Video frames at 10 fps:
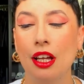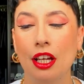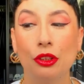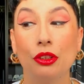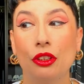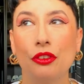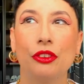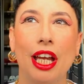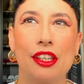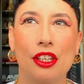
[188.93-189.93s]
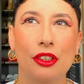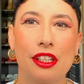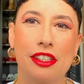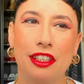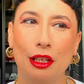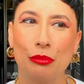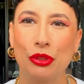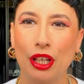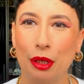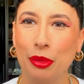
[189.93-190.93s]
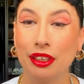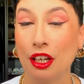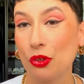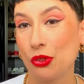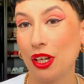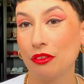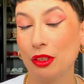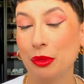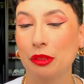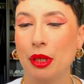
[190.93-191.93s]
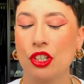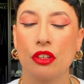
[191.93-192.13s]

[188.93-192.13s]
I don't know if you guys are going to see them today, but I also have them in beige.